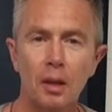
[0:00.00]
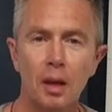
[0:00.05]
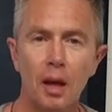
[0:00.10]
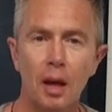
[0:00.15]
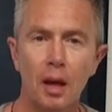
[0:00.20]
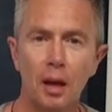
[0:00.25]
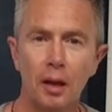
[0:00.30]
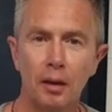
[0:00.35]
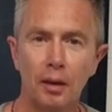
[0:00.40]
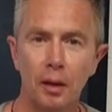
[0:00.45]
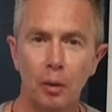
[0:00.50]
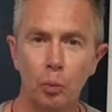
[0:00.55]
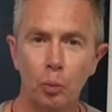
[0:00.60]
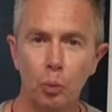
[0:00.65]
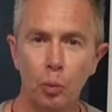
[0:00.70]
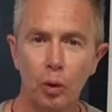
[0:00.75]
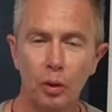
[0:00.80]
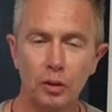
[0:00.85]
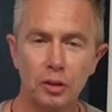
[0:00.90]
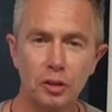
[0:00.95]
Now,
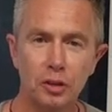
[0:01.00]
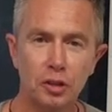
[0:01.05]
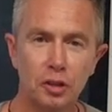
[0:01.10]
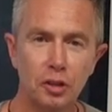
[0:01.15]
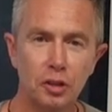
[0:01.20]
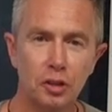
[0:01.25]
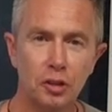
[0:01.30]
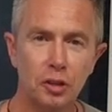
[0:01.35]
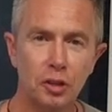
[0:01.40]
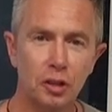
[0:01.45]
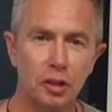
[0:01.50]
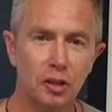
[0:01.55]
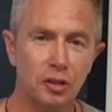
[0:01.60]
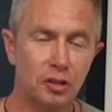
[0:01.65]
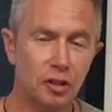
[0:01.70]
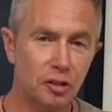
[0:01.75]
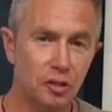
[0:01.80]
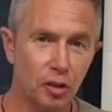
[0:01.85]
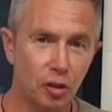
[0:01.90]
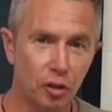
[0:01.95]
what does
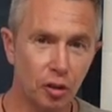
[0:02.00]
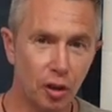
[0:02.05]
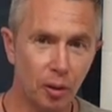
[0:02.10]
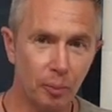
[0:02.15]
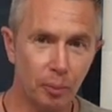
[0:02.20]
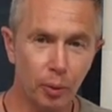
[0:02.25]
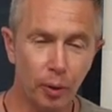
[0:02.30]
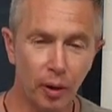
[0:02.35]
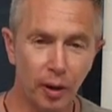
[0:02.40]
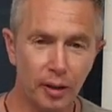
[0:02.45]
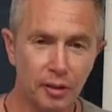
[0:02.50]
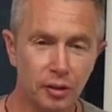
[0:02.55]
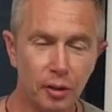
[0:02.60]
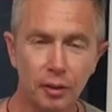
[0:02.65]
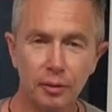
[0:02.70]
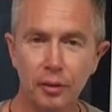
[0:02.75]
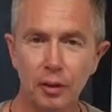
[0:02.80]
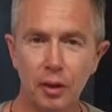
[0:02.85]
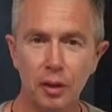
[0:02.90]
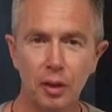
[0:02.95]
this scooter comprise
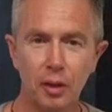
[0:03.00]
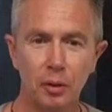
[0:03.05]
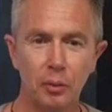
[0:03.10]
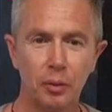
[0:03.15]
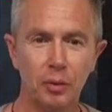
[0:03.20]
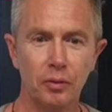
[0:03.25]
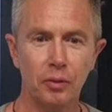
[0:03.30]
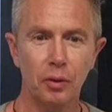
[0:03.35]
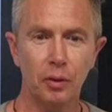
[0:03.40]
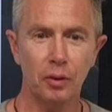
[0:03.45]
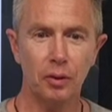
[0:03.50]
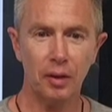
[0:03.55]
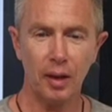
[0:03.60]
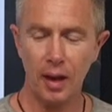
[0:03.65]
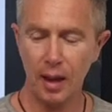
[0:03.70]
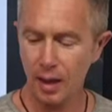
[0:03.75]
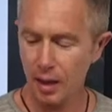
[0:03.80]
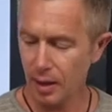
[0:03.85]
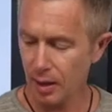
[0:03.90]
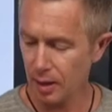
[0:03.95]
of? We've got
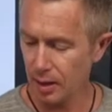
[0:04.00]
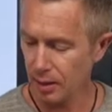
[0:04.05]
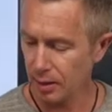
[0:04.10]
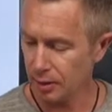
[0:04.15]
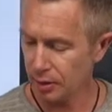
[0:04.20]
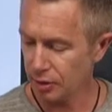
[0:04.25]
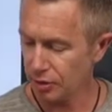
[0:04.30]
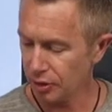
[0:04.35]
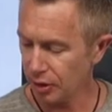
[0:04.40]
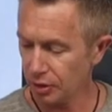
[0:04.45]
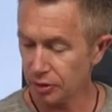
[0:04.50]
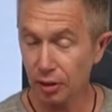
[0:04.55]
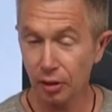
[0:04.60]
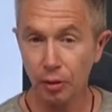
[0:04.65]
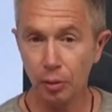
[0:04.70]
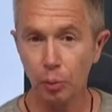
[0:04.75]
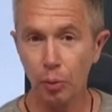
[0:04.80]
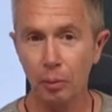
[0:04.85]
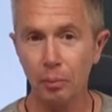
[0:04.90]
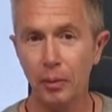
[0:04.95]
a
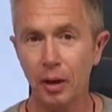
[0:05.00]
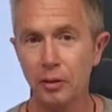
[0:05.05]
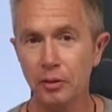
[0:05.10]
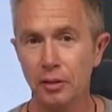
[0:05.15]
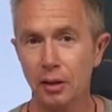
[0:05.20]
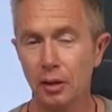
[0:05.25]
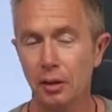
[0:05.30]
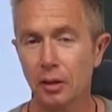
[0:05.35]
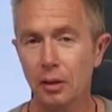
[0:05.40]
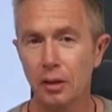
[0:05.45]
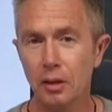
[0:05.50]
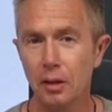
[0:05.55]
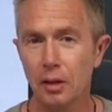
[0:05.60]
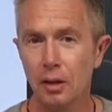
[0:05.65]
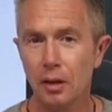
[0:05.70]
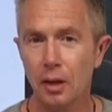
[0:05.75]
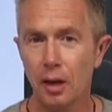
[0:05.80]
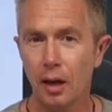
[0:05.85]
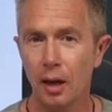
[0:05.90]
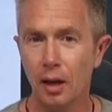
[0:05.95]
600 watt motor
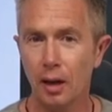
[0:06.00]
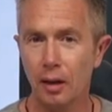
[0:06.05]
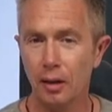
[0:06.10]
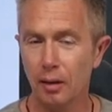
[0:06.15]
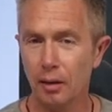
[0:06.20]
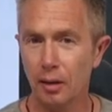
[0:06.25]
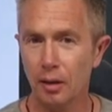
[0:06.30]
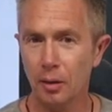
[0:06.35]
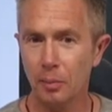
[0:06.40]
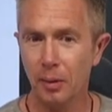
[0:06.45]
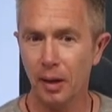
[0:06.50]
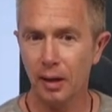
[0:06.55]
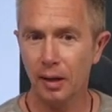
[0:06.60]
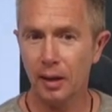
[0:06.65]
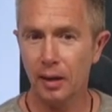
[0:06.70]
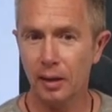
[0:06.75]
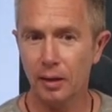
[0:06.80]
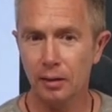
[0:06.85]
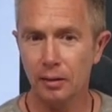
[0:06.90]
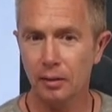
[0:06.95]
in the back
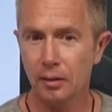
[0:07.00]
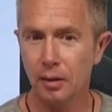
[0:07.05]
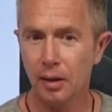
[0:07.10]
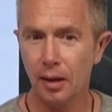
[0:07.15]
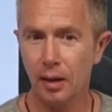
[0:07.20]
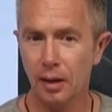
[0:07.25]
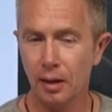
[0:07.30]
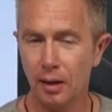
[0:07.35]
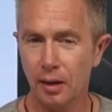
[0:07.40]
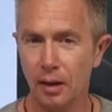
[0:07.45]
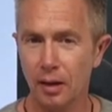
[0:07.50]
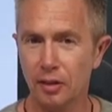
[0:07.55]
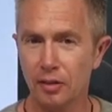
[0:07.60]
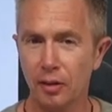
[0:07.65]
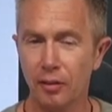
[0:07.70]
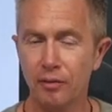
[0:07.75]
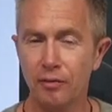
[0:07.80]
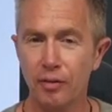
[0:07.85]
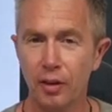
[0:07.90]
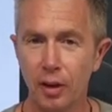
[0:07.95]
here. It's
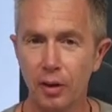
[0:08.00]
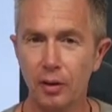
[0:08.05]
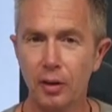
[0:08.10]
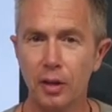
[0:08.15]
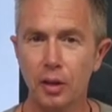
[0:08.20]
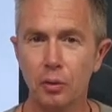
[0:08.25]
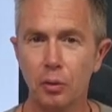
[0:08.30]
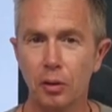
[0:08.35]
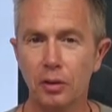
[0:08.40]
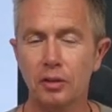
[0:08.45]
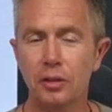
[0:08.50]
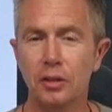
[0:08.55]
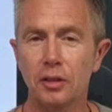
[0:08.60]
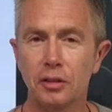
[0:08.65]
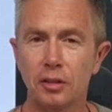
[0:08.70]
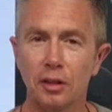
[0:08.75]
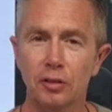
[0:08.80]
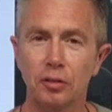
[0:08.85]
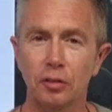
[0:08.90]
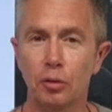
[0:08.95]
a very grunty
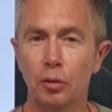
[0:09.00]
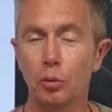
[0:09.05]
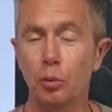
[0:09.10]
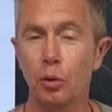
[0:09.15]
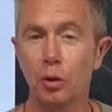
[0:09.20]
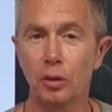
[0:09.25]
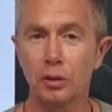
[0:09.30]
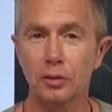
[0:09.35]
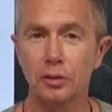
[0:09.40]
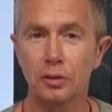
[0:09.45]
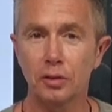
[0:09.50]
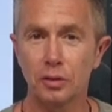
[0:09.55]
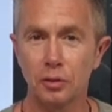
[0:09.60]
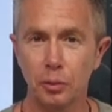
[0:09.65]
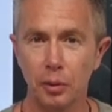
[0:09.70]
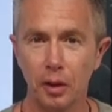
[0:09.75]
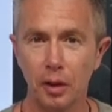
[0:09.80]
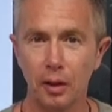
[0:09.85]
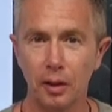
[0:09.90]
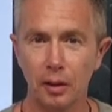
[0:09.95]
600 watts as
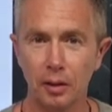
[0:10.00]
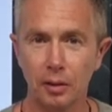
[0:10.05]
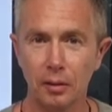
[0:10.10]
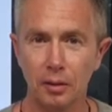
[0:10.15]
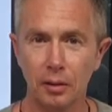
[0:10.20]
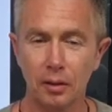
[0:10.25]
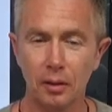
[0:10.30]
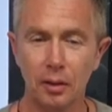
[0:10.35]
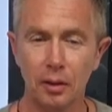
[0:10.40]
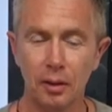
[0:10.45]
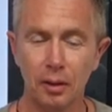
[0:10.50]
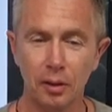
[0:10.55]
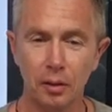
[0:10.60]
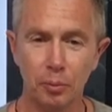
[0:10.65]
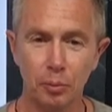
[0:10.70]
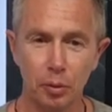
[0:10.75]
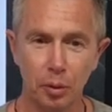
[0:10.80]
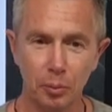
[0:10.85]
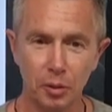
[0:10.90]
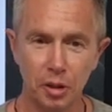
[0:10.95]
well, I can
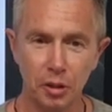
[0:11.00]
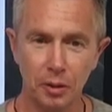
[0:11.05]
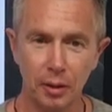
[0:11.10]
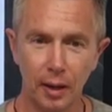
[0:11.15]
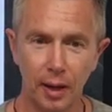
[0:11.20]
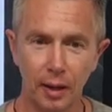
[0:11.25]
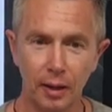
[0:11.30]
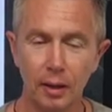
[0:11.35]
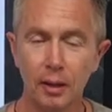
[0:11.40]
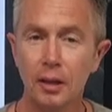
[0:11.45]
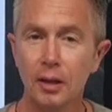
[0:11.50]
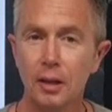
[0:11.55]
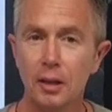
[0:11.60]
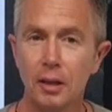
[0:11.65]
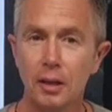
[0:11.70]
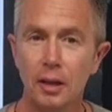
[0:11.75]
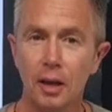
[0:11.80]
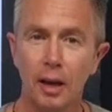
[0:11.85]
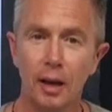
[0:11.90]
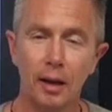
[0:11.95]
promise you that.
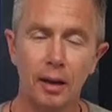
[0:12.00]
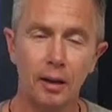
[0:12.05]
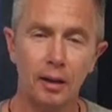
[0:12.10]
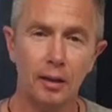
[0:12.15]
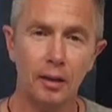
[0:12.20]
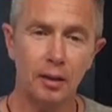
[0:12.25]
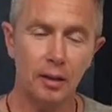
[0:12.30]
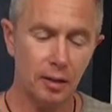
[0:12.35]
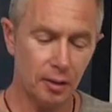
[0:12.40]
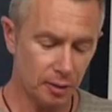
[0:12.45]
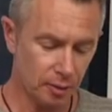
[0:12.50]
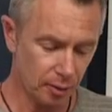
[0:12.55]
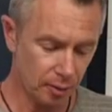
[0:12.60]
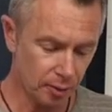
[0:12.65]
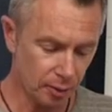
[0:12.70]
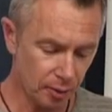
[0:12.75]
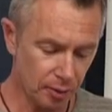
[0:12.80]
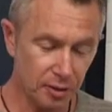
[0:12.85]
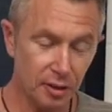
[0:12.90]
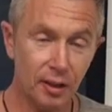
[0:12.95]
It's a
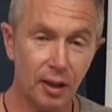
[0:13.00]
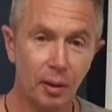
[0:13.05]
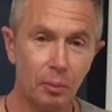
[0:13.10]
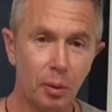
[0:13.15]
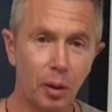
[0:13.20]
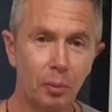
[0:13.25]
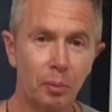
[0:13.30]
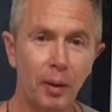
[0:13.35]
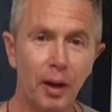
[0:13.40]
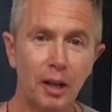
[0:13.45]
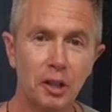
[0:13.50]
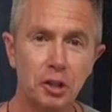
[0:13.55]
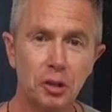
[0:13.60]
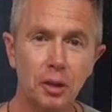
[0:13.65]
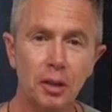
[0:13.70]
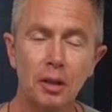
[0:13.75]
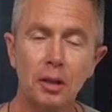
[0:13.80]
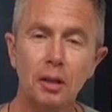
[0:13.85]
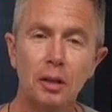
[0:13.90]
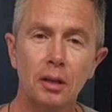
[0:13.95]
13 amp hour battery.